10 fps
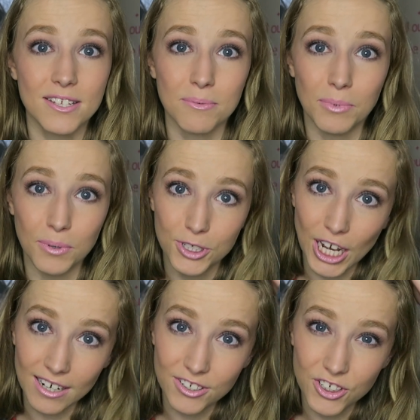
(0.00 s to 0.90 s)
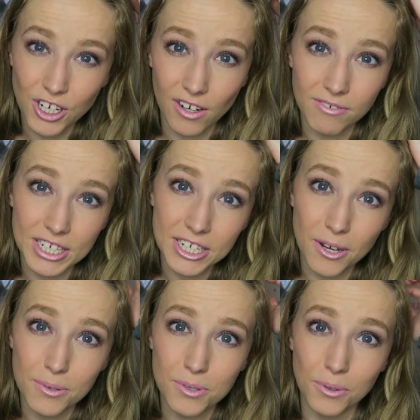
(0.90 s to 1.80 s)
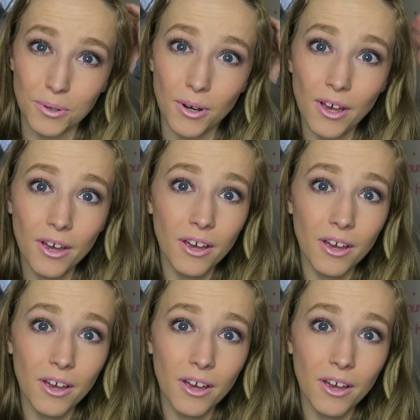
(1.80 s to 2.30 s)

some more challenge kind of videos or